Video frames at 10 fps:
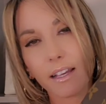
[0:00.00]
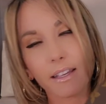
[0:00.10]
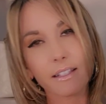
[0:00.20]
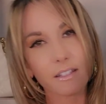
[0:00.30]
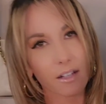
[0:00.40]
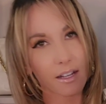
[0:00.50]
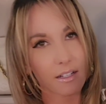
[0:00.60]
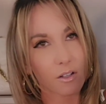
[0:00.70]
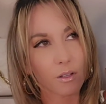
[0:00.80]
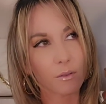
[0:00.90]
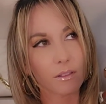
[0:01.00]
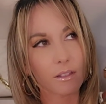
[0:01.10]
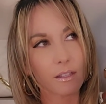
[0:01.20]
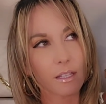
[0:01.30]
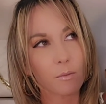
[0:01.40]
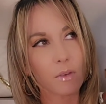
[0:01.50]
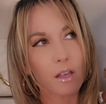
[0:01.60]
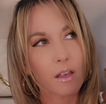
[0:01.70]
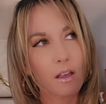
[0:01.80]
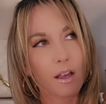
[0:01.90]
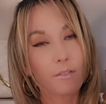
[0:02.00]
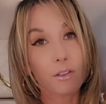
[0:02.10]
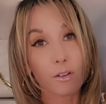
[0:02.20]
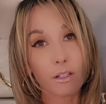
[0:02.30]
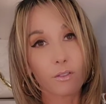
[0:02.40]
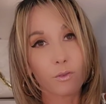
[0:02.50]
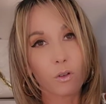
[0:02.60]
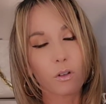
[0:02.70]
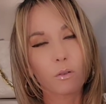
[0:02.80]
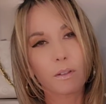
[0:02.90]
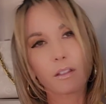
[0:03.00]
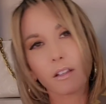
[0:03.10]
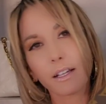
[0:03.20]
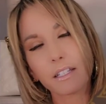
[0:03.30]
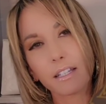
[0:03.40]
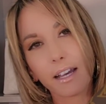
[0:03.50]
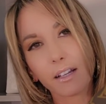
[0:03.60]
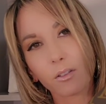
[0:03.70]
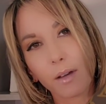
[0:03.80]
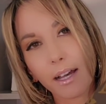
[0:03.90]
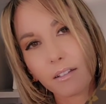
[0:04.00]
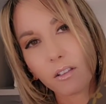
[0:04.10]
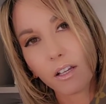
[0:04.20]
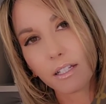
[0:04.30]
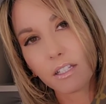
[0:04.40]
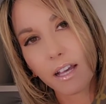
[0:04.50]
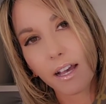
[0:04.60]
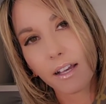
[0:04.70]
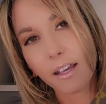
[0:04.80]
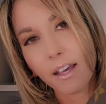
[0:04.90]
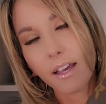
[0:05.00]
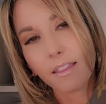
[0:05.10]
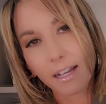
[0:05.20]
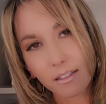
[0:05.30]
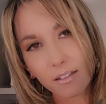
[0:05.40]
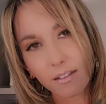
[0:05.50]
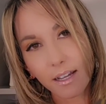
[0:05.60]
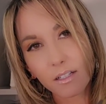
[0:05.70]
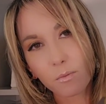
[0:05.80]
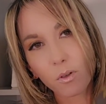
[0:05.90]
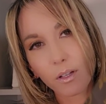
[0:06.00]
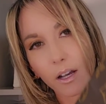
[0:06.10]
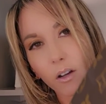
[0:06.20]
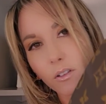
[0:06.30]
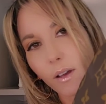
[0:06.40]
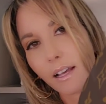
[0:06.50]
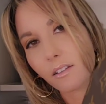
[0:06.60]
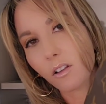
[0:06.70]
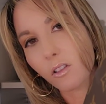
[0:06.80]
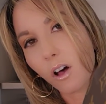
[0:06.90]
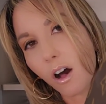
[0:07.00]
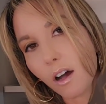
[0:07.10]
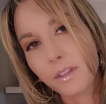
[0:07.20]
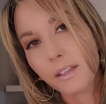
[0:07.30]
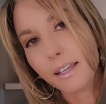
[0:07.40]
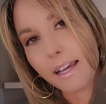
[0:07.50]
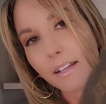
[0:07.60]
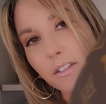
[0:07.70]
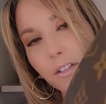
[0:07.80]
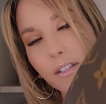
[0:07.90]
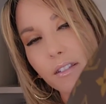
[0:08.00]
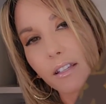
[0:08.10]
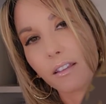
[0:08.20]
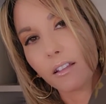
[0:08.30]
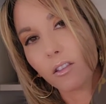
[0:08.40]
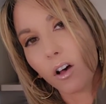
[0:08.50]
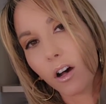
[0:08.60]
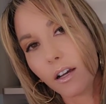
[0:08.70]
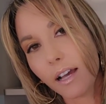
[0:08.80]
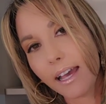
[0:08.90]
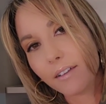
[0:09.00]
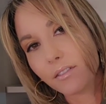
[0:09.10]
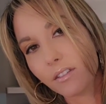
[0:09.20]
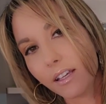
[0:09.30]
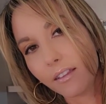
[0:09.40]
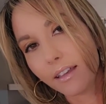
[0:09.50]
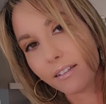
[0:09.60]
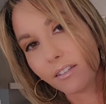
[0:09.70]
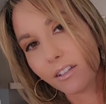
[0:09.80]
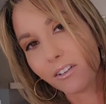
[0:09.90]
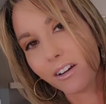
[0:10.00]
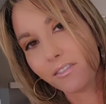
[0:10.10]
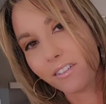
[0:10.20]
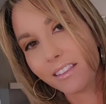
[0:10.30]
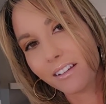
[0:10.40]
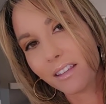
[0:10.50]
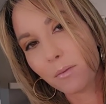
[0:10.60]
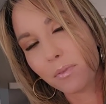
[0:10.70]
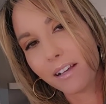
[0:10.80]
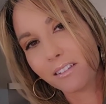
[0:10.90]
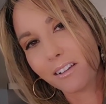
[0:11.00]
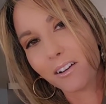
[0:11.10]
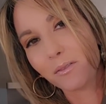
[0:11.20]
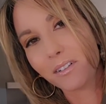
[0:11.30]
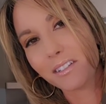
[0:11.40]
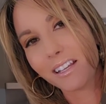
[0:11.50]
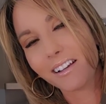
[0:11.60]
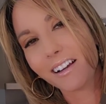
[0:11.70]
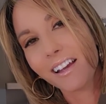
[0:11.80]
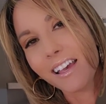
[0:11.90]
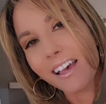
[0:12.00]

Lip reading: I guess they're kind of going with the theme of the graceful with the luggage tag. So it has a luggage tag that's detachable. It also has a lock. And as you can see, the lock, I have to take that sticker off right there, that plastic hardware sticker.